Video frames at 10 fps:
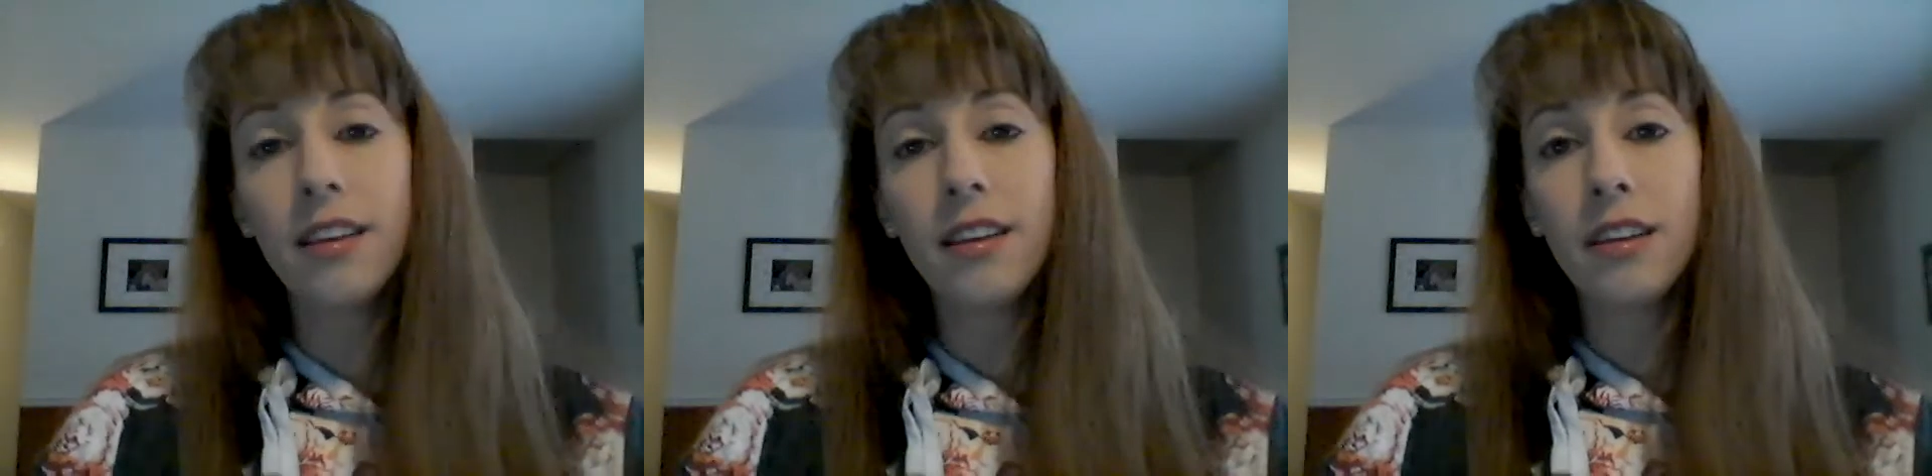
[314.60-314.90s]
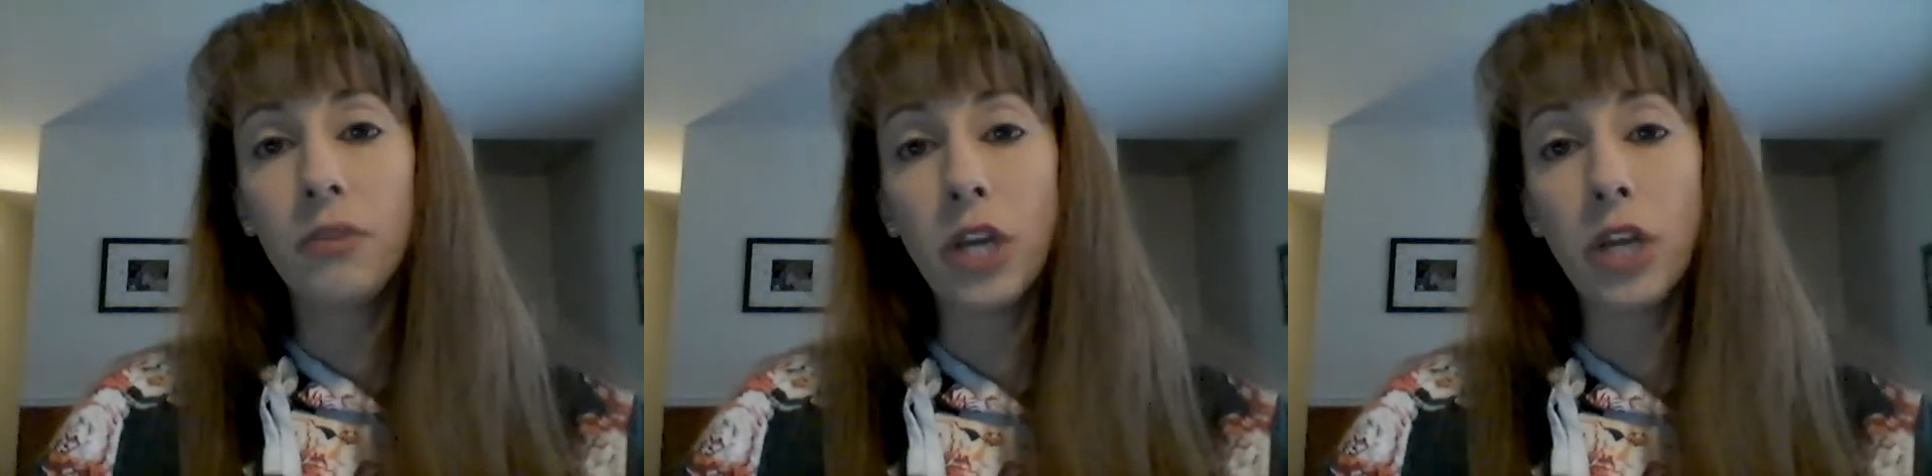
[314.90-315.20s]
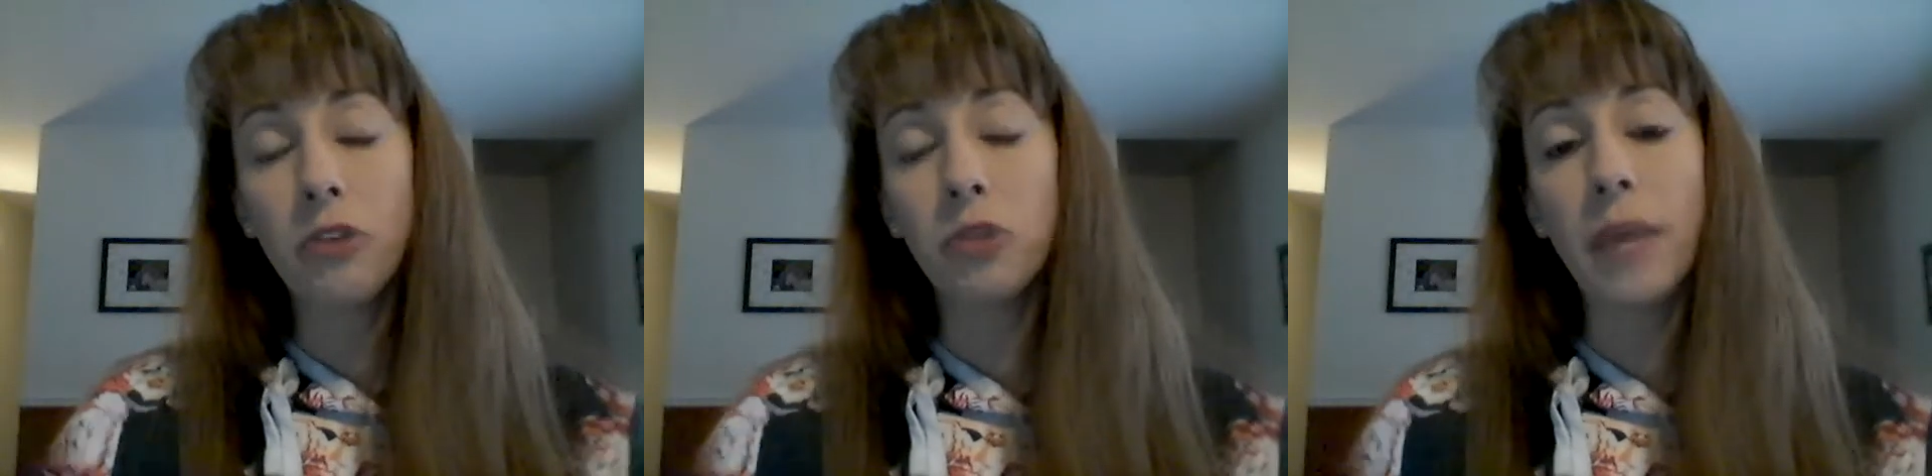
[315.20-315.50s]
We know
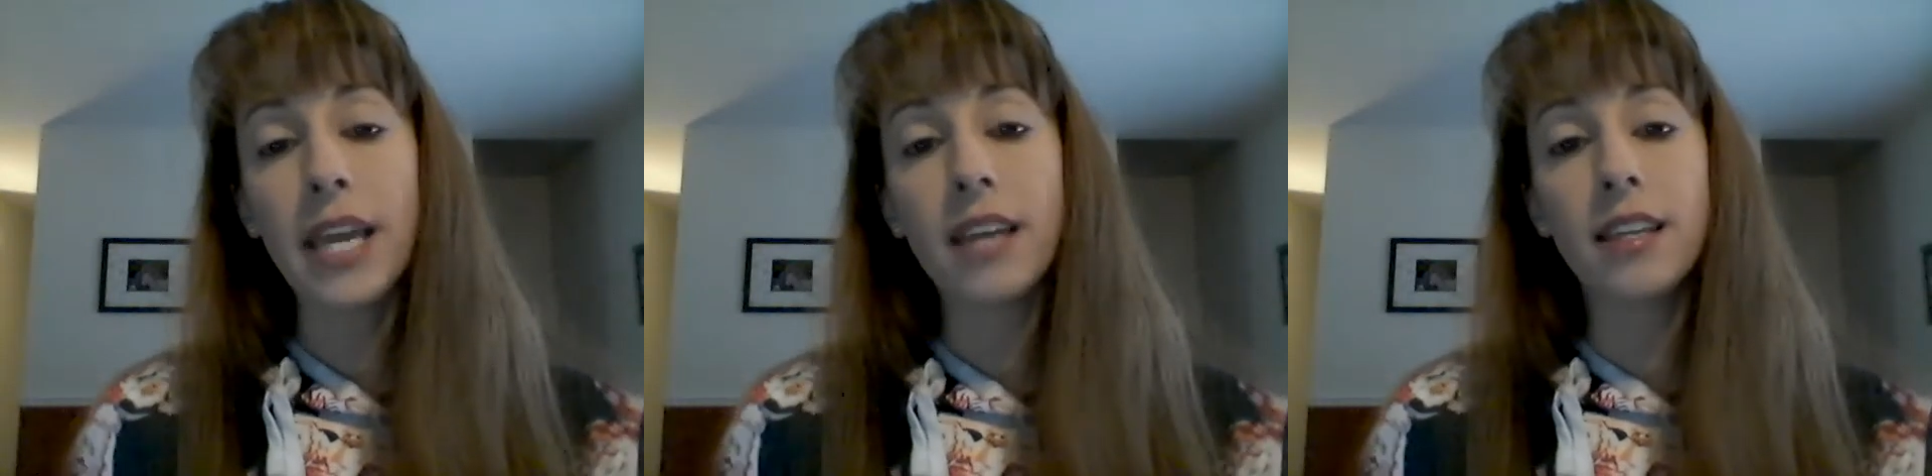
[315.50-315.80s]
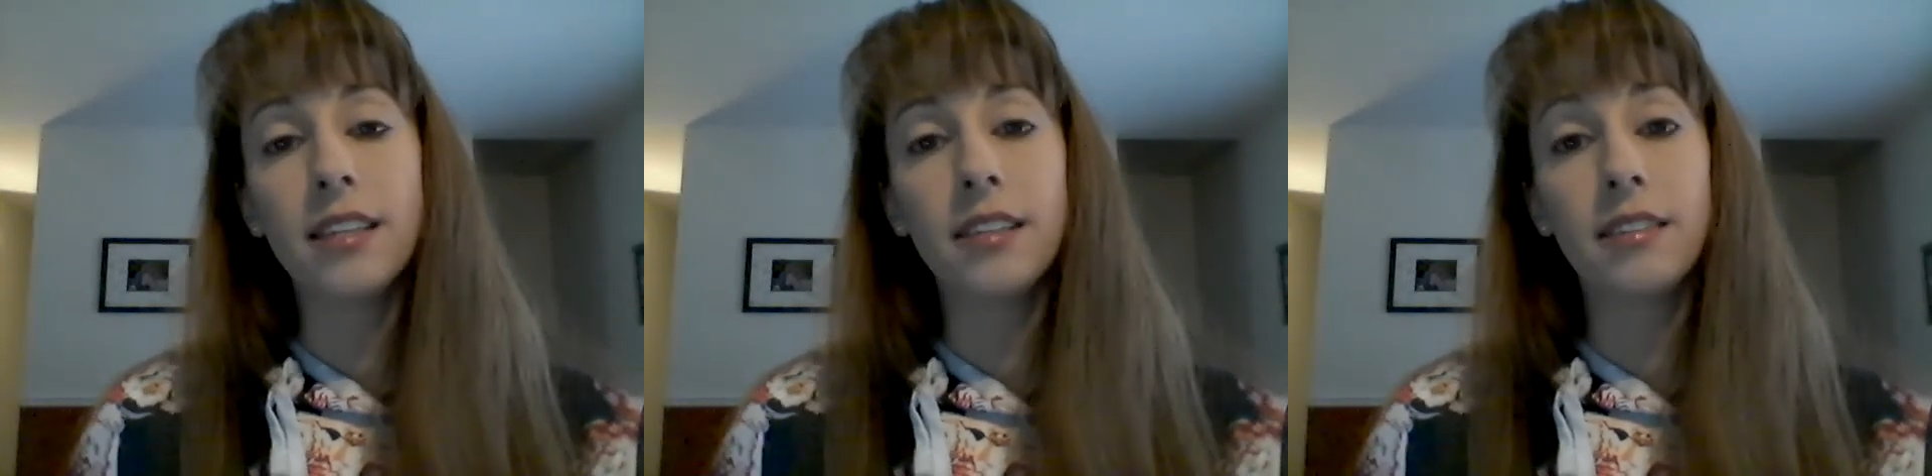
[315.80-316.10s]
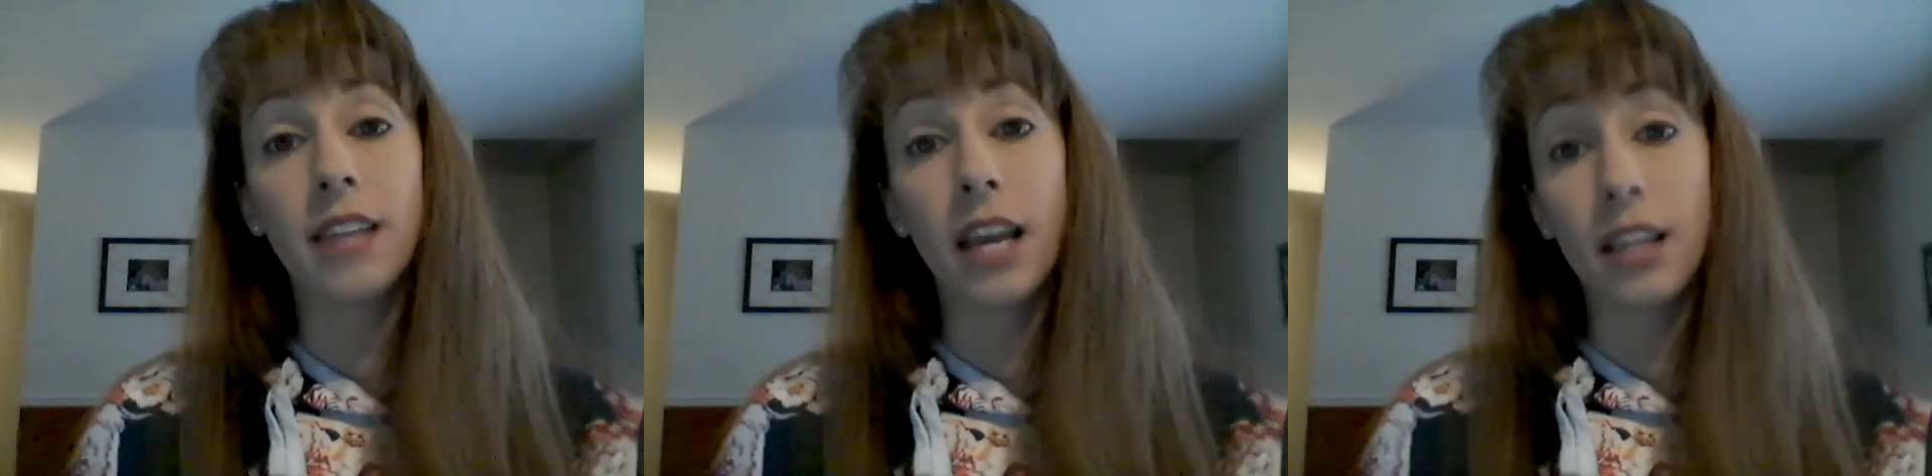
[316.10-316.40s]
Japan is
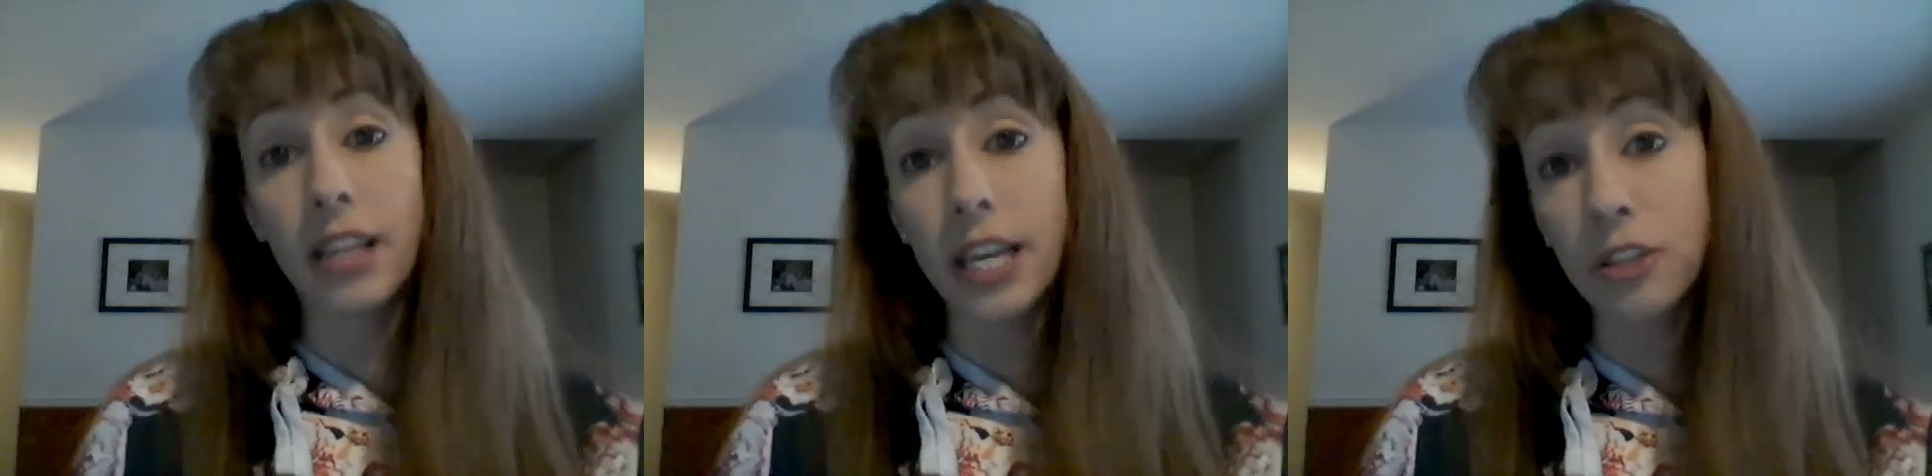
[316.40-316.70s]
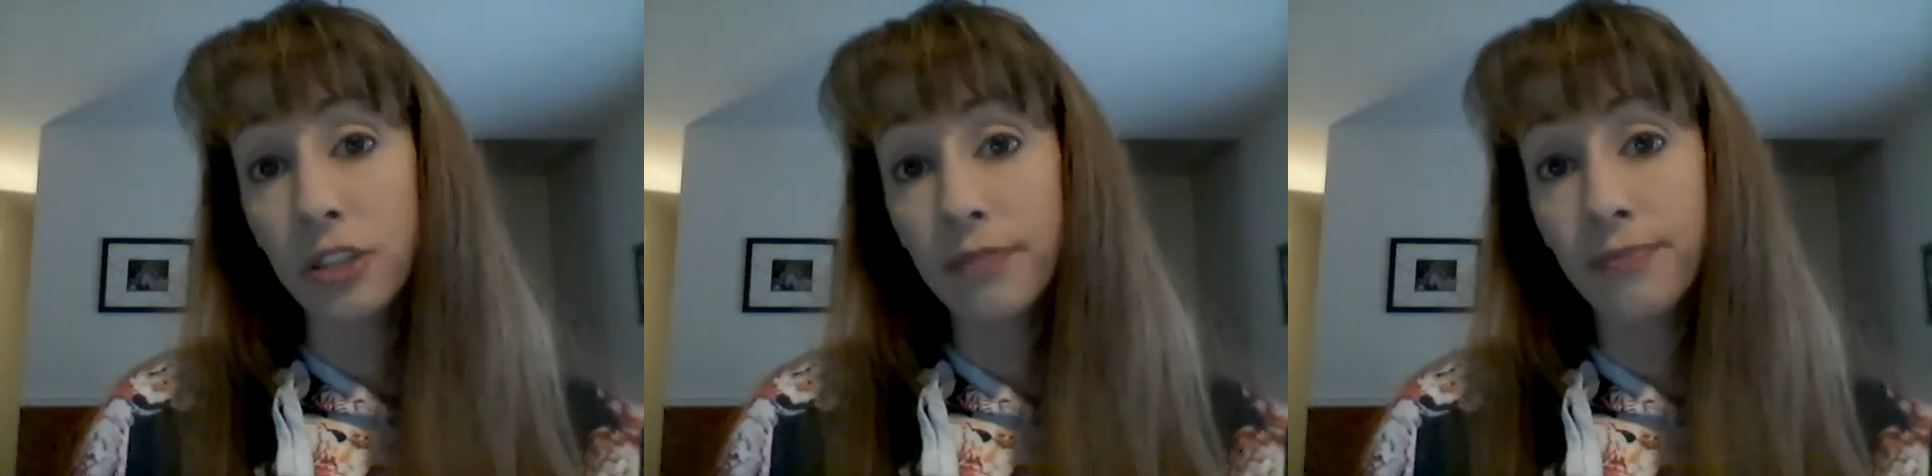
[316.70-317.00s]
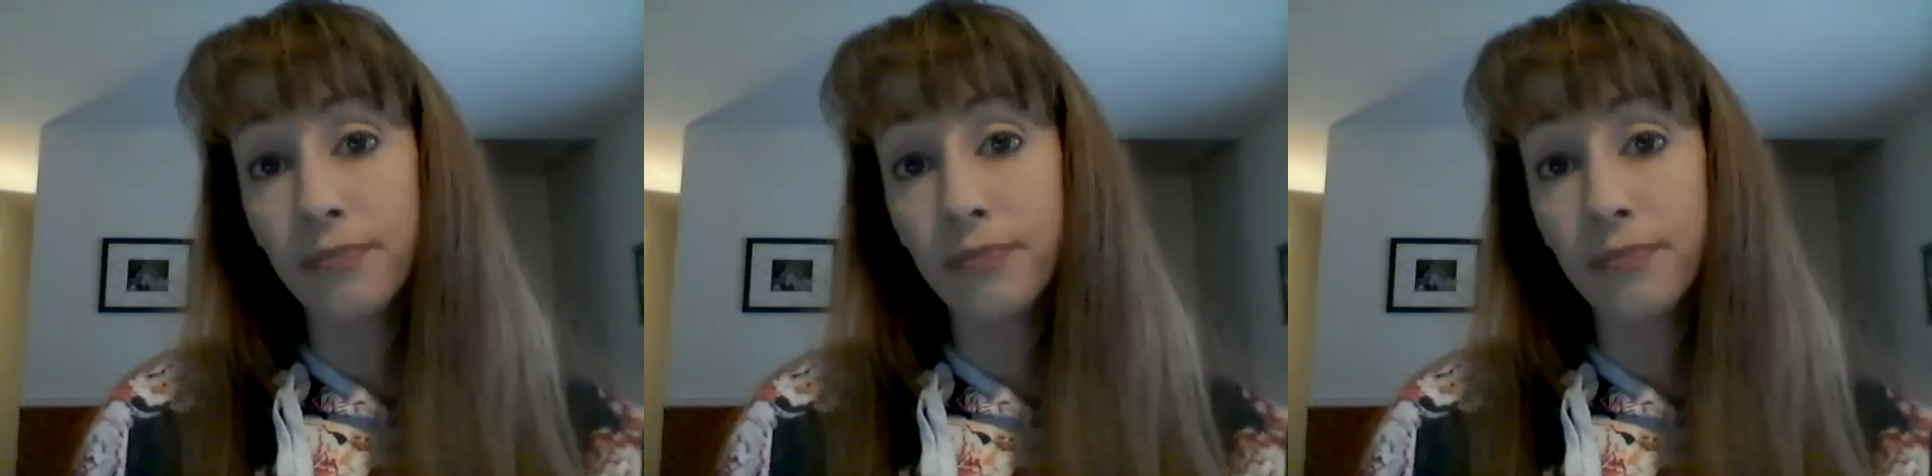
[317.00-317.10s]
an island nation.